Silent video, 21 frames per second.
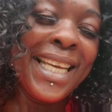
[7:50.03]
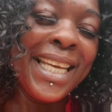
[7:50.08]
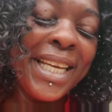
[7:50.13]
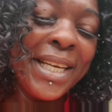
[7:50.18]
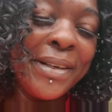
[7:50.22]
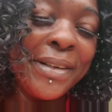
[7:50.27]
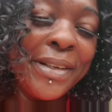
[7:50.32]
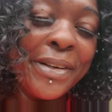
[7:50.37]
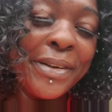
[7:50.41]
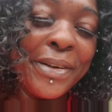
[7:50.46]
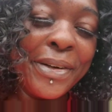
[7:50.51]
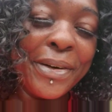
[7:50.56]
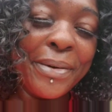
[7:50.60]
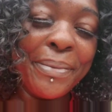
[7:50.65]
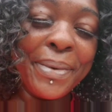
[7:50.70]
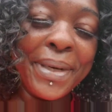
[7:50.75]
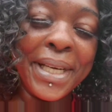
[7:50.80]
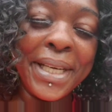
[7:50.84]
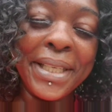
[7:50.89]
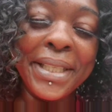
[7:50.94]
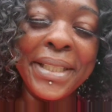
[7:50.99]
He don't know no
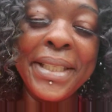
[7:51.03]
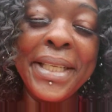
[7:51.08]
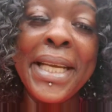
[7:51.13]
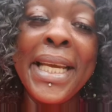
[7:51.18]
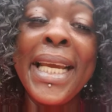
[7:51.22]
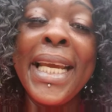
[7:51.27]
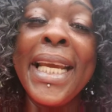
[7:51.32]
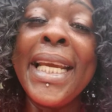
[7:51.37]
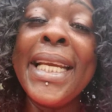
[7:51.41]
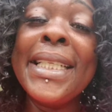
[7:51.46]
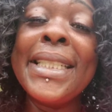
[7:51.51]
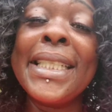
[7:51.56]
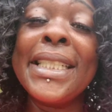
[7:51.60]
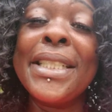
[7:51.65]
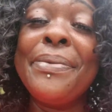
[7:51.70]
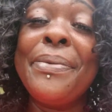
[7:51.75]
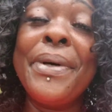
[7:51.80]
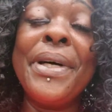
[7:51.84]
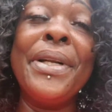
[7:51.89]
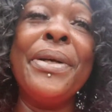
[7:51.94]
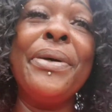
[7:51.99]
better. He just
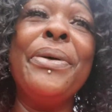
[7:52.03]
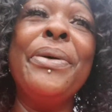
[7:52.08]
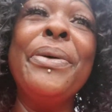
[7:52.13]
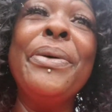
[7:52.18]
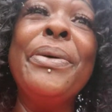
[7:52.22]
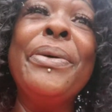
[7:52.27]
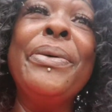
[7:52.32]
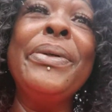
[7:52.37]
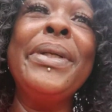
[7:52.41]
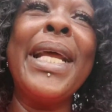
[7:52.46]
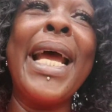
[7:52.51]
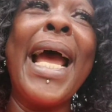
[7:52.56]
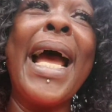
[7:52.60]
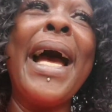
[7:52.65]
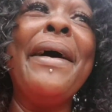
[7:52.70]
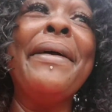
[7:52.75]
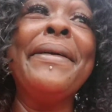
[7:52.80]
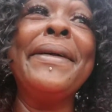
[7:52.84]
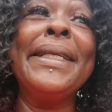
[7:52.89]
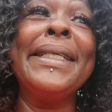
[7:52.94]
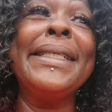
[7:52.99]
wanted to cool
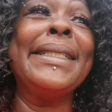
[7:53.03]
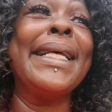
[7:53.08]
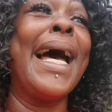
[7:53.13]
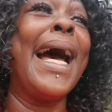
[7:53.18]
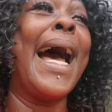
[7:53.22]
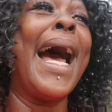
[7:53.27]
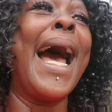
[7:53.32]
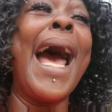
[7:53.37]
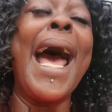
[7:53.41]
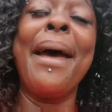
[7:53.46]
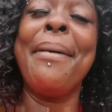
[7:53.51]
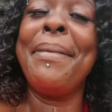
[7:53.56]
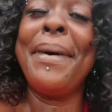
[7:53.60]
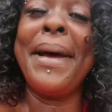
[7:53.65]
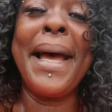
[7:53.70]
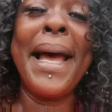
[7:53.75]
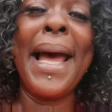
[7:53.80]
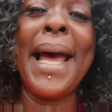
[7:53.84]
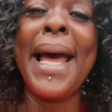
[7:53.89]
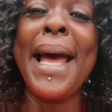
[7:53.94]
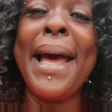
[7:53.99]
down on this hot
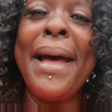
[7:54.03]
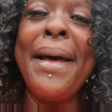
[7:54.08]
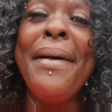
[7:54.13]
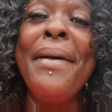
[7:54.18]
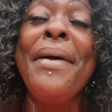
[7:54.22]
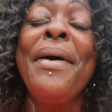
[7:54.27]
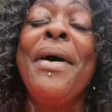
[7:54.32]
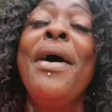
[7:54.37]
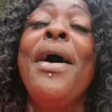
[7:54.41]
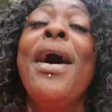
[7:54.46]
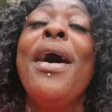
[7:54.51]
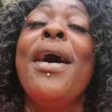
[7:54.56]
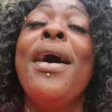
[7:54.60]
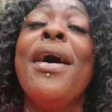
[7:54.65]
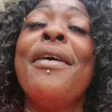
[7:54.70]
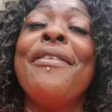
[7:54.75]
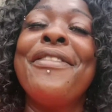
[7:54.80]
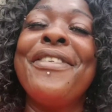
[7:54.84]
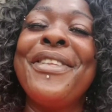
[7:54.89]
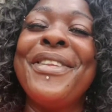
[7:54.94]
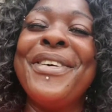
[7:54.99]
behind
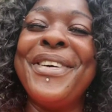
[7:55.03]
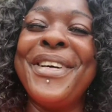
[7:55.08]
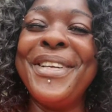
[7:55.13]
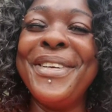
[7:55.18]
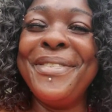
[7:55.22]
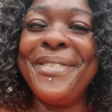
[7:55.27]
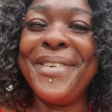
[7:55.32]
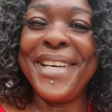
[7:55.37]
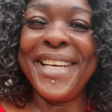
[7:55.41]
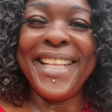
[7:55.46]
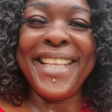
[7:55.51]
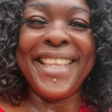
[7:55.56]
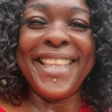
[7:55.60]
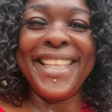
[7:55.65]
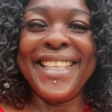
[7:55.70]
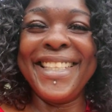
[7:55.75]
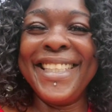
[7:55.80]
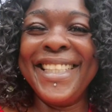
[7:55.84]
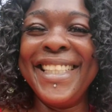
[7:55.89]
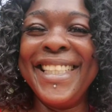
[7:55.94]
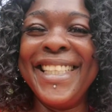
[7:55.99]
Florida
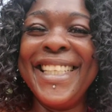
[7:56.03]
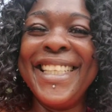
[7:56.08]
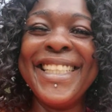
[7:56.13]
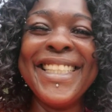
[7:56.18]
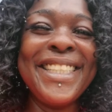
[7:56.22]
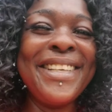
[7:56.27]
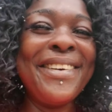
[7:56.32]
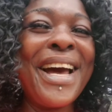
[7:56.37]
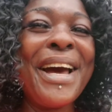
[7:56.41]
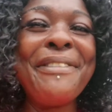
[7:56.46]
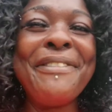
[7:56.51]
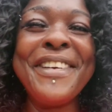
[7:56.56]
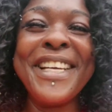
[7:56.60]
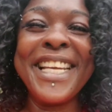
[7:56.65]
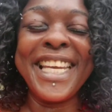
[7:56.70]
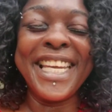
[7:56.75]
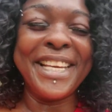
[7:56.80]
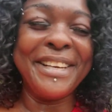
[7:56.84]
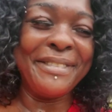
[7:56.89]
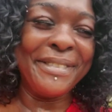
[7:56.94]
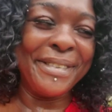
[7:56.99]
weather. So I
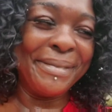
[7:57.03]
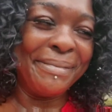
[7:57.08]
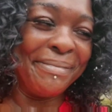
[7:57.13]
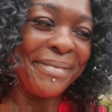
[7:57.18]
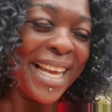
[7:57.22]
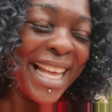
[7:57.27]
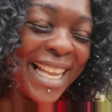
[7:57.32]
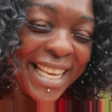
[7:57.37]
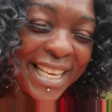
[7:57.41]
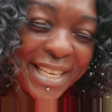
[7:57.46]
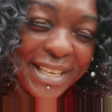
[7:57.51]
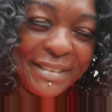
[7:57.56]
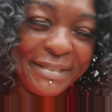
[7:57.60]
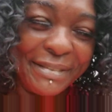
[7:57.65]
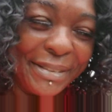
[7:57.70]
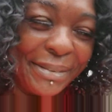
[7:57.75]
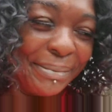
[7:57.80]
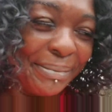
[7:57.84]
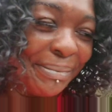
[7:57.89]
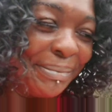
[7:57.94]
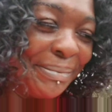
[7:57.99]
forgive him. I love
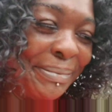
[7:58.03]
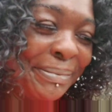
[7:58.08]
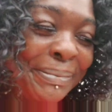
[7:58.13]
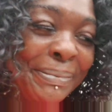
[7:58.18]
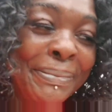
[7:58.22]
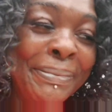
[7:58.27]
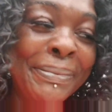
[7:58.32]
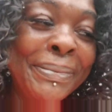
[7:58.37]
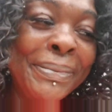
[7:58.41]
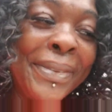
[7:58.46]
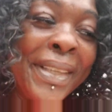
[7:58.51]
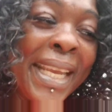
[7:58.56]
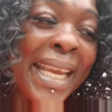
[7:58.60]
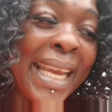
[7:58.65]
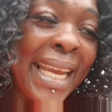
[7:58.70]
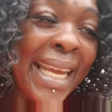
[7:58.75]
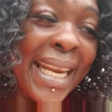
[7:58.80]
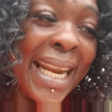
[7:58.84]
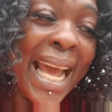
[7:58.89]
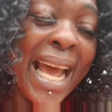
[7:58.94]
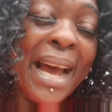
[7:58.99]
him.
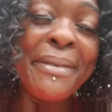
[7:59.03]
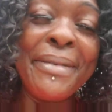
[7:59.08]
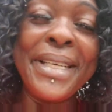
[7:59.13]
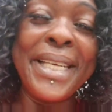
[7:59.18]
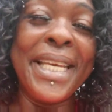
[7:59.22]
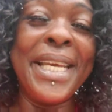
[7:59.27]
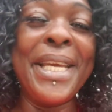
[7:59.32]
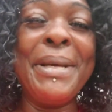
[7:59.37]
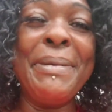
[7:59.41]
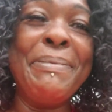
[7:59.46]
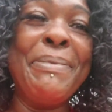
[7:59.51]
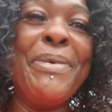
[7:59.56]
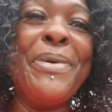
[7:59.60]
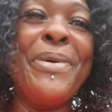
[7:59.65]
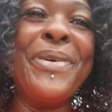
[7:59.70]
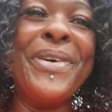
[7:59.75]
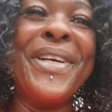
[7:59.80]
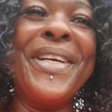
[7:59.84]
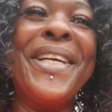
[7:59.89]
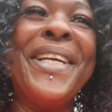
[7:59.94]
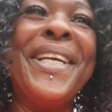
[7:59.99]
And I would get
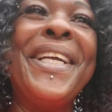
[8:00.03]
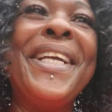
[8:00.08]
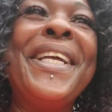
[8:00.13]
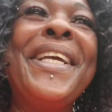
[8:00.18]
more.